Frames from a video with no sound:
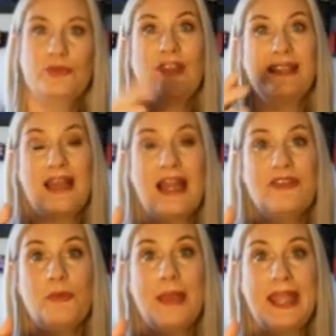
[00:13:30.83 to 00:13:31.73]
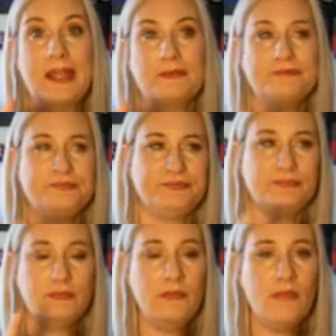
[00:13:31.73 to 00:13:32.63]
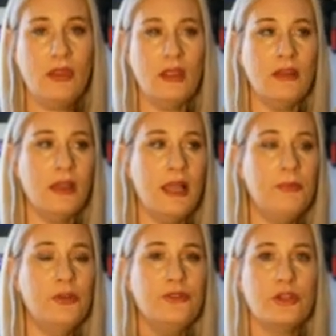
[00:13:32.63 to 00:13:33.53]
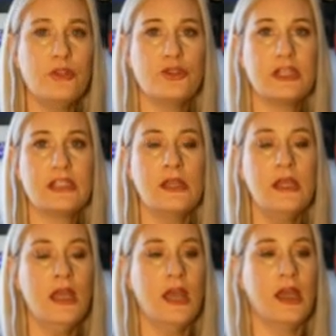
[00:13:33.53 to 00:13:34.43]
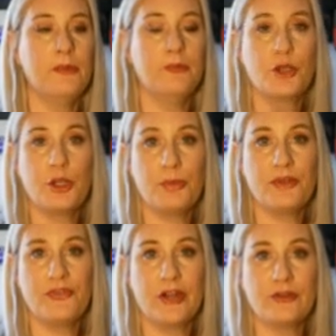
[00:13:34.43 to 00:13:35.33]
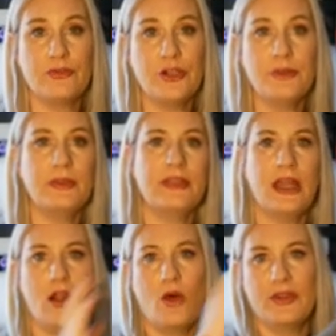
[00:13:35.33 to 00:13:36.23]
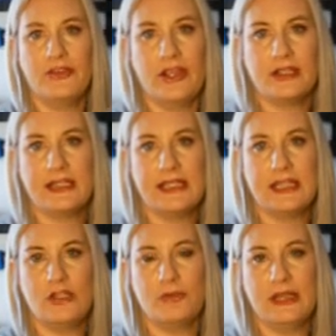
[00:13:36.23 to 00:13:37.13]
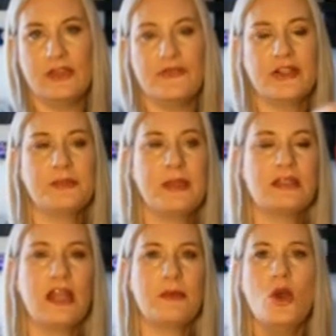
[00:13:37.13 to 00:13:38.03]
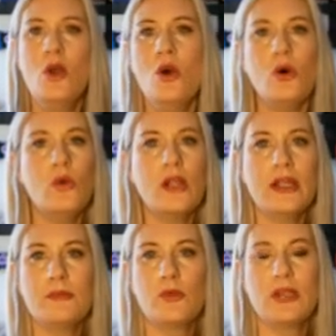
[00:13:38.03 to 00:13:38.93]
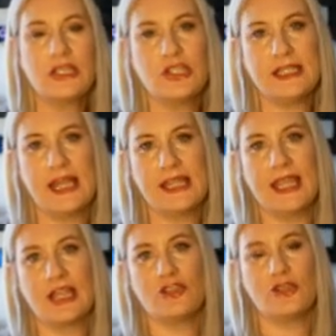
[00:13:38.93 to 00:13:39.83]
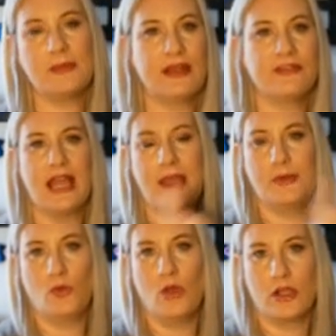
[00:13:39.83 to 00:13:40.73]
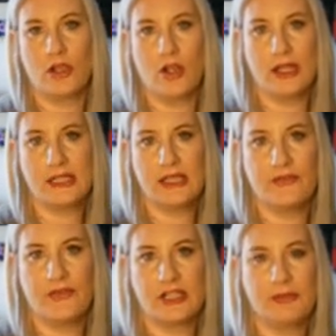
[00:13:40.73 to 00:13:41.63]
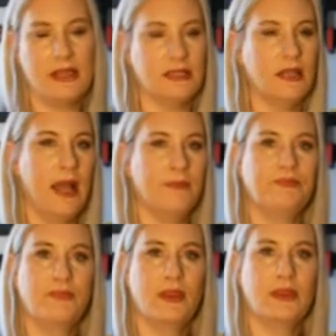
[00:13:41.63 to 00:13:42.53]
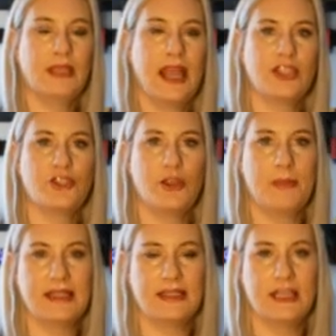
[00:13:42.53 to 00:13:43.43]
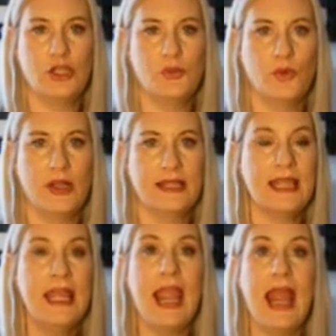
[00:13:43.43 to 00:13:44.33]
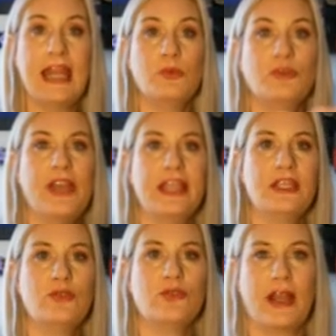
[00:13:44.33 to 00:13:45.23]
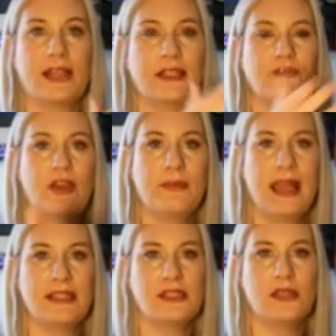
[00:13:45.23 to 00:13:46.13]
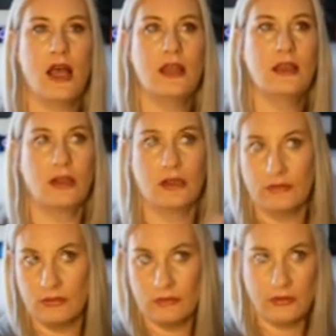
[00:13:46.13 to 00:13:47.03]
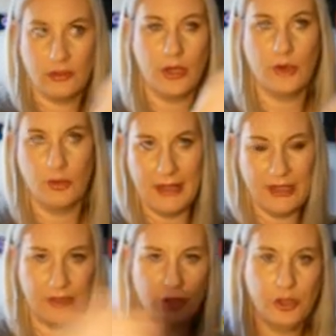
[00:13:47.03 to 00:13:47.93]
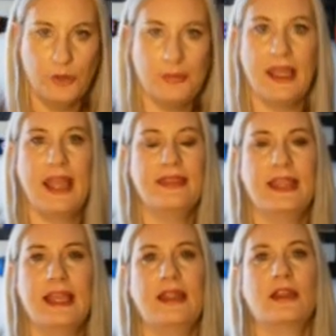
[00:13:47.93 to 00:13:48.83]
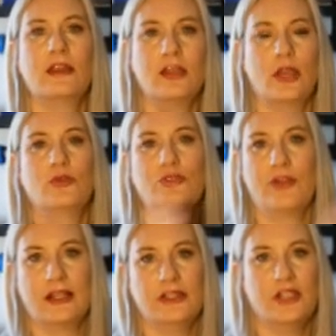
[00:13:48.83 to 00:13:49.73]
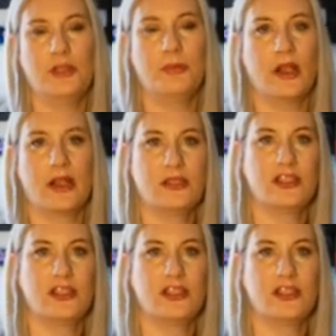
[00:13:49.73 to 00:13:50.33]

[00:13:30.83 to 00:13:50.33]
So that's kind of a pain. A couple solutions: book a preferred room that always guarantees that you'll be at the first bus stop, or in the morning just take the extra amount of time and walk across to the first bus stop, catch the bus that you want, and it will take you directly from that stop, or it'll make the loop and then go directly to the parks.